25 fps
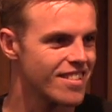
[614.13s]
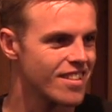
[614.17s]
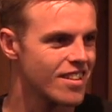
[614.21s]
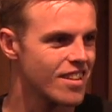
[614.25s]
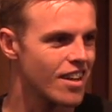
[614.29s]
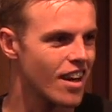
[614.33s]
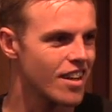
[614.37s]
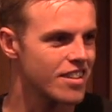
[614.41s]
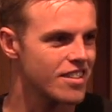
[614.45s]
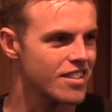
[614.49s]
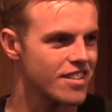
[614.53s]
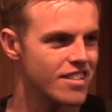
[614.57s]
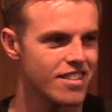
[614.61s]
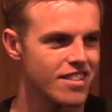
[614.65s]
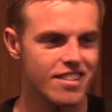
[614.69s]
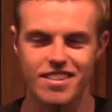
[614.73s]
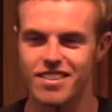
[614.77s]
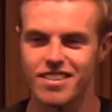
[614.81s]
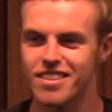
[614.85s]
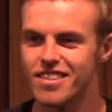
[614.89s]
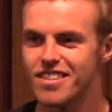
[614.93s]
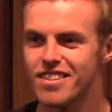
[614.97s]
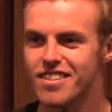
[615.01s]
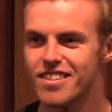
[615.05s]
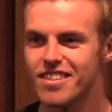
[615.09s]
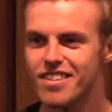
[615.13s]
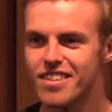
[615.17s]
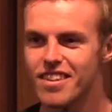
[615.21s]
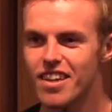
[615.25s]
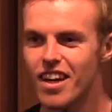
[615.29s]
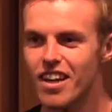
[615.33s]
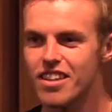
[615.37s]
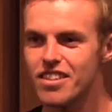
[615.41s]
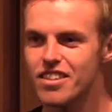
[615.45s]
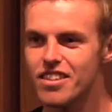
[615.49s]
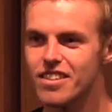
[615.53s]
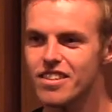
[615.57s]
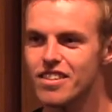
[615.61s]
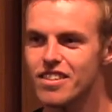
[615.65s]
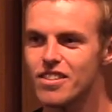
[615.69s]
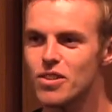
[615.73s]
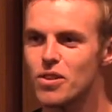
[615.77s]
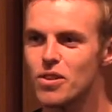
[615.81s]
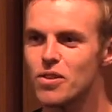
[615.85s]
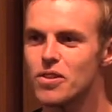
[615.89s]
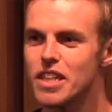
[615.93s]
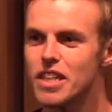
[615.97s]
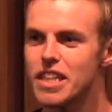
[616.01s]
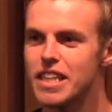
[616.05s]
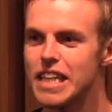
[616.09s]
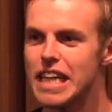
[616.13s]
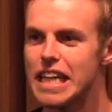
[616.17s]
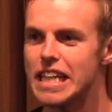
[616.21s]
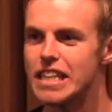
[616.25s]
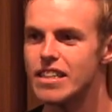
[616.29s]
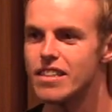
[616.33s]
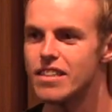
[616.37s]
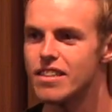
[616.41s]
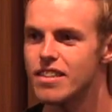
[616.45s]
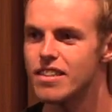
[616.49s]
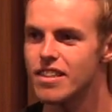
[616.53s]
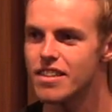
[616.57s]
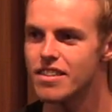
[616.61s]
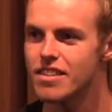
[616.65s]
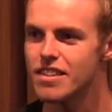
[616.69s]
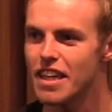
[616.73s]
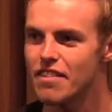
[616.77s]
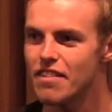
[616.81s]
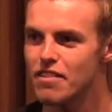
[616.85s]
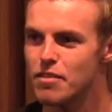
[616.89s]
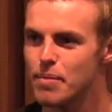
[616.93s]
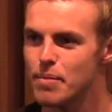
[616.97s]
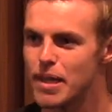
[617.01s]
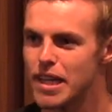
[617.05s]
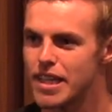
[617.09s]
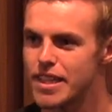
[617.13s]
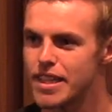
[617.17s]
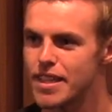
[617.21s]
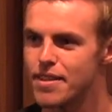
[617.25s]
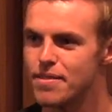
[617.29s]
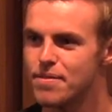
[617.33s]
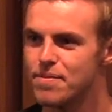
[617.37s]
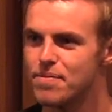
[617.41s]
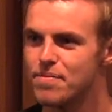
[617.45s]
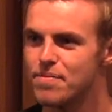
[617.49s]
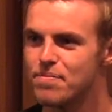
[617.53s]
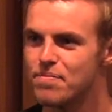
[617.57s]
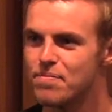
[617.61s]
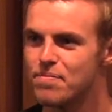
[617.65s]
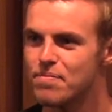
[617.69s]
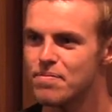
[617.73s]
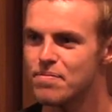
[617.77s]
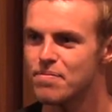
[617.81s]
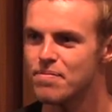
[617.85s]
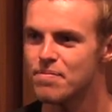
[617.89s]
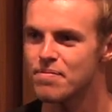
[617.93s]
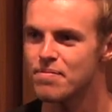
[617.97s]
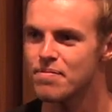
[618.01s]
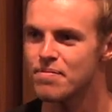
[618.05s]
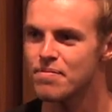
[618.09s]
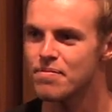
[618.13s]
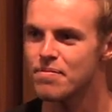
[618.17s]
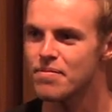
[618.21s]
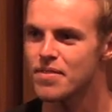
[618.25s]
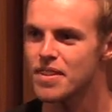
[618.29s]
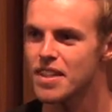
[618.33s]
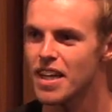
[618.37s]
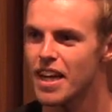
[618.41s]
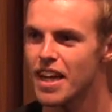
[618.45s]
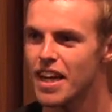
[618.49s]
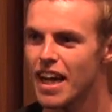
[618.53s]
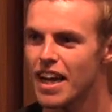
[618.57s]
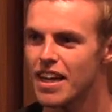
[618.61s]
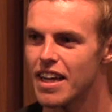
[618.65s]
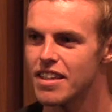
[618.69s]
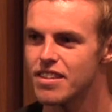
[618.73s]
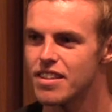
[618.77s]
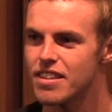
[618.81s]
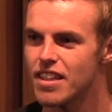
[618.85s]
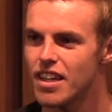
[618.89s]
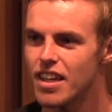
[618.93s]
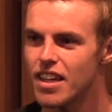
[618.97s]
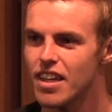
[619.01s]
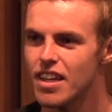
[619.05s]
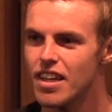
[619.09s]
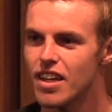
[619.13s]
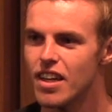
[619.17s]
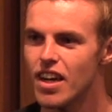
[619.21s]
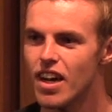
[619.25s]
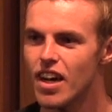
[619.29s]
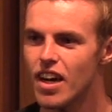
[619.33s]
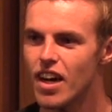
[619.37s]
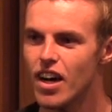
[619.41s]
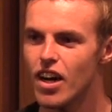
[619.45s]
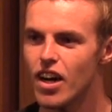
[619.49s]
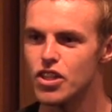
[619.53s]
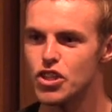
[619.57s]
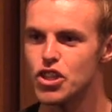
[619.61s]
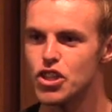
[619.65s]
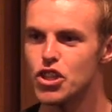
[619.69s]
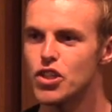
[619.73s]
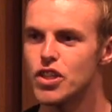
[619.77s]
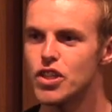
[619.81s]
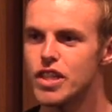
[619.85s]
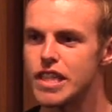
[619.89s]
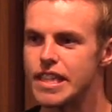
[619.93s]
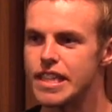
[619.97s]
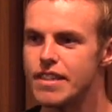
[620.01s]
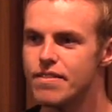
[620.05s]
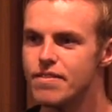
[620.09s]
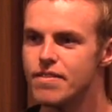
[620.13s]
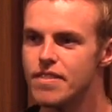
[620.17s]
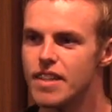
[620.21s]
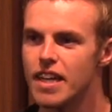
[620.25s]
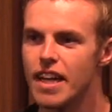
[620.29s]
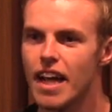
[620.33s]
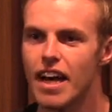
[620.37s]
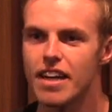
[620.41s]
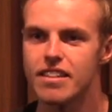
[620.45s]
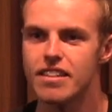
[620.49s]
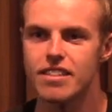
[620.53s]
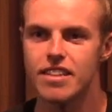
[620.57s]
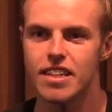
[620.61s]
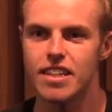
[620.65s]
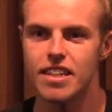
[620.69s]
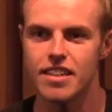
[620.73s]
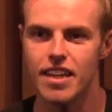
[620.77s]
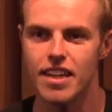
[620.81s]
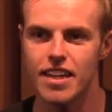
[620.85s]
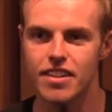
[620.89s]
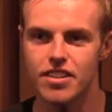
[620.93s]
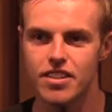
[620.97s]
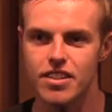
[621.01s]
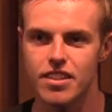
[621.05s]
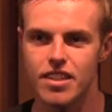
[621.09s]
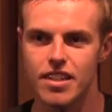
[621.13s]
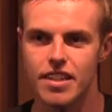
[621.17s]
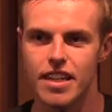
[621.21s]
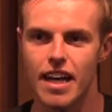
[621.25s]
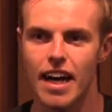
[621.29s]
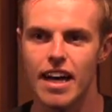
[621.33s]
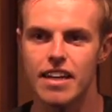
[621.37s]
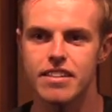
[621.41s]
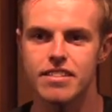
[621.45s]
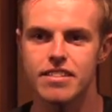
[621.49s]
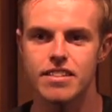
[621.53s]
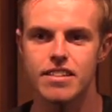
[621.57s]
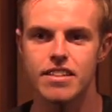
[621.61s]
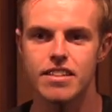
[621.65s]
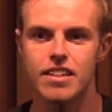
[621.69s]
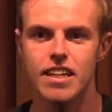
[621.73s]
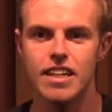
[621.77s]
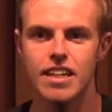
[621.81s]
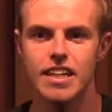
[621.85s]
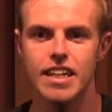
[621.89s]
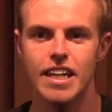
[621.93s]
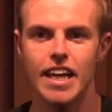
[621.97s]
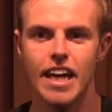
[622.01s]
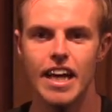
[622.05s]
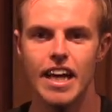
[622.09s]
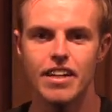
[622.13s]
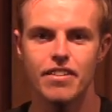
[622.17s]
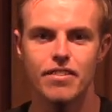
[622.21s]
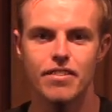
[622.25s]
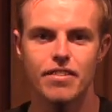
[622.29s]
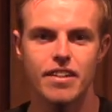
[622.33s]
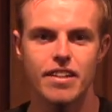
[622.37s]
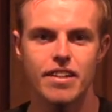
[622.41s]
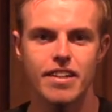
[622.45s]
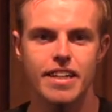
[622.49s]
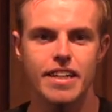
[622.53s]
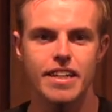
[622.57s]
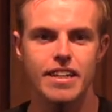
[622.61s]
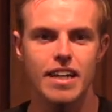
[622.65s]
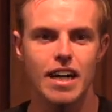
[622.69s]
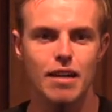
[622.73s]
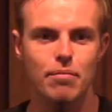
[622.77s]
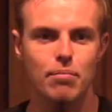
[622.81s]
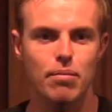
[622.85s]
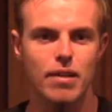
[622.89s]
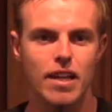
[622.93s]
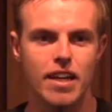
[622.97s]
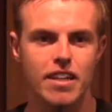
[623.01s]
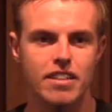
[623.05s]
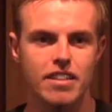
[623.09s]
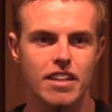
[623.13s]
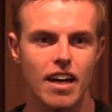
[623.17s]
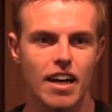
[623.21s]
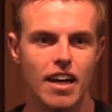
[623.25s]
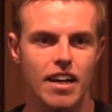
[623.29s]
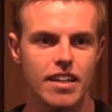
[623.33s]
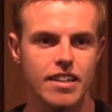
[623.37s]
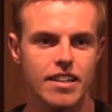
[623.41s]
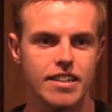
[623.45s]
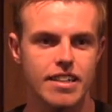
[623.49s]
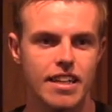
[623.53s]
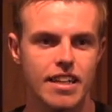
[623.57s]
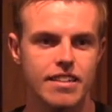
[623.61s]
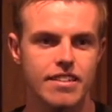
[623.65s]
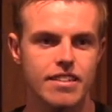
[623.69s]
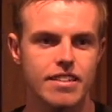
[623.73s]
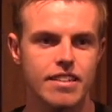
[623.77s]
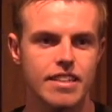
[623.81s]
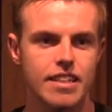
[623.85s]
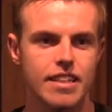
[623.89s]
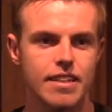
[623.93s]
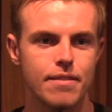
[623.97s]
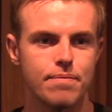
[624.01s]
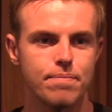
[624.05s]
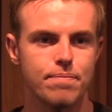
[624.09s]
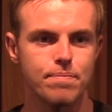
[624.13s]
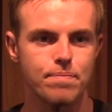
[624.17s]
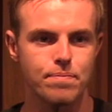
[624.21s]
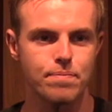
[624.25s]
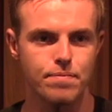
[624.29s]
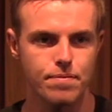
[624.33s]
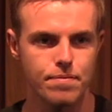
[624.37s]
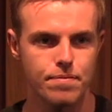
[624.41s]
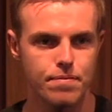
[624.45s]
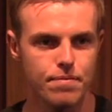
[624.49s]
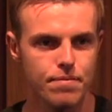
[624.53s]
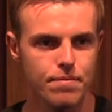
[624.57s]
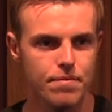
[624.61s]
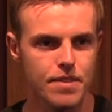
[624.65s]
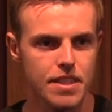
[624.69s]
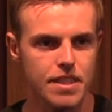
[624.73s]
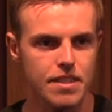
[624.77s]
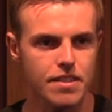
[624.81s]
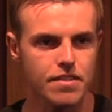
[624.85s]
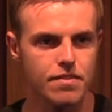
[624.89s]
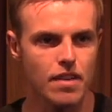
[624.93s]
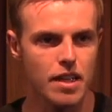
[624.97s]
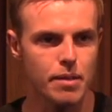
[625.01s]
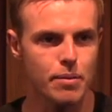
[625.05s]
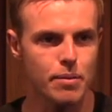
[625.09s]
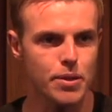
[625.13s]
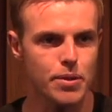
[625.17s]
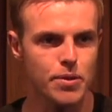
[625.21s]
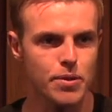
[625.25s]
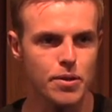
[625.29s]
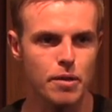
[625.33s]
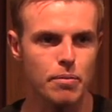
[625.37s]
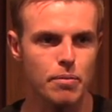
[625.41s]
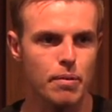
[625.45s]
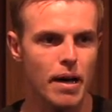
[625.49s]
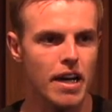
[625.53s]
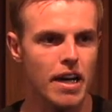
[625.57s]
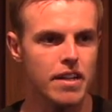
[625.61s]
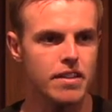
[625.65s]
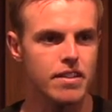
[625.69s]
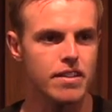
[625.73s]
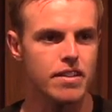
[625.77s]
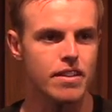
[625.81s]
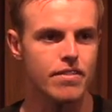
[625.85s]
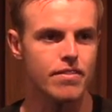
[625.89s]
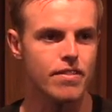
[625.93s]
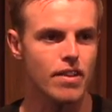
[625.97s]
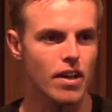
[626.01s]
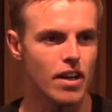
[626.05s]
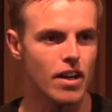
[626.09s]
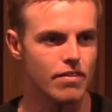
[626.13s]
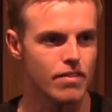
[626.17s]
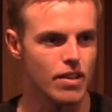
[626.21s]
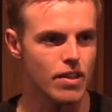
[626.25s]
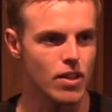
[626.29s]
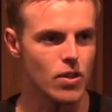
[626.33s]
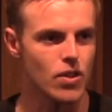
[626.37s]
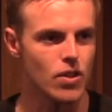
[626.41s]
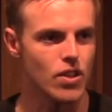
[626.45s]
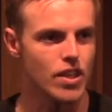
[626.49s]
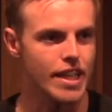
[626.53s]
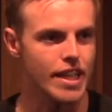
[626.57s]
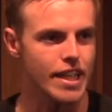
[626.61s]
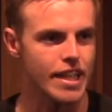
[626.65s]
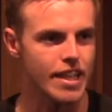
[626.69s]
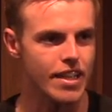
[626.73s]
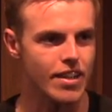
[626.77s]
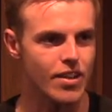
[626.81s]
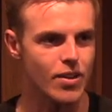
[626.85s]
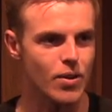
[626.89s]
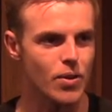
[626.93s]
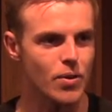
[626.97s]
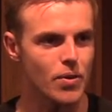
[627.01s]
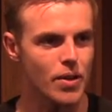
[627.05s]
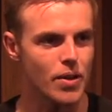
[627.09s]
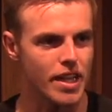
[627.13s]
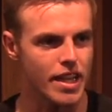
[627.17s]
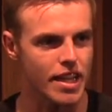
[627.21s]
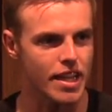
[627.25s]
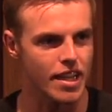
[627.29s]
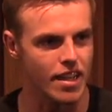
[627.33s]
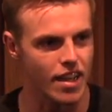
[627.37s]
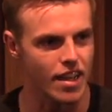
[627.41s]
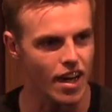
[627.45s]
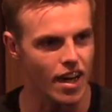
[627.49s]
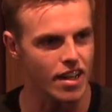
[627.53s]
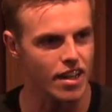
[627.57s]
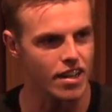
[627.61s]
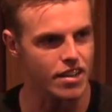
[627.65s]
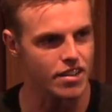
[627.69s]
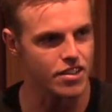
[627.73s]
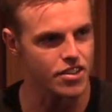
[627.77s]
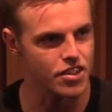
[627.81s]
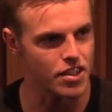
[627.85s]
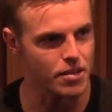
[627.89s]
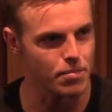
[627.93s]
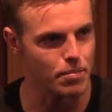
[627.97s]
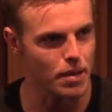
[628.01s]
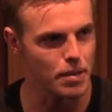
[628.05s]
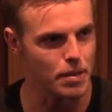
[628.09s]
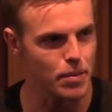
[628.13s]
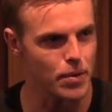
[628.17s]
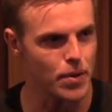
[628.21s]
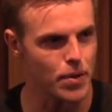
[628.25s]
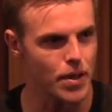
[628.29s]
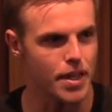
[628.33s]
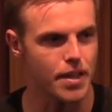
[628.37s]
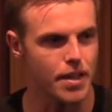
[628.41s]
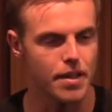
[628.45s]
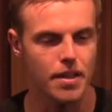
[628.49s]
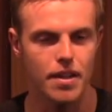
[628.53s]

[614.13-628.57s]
consciousness. Consciousness is already dead, it doesn't have a body. It has a journey, it has an intention, it has an infinitely complex higher density vibratory pattern of, of learning and knowing and knowledge and memory.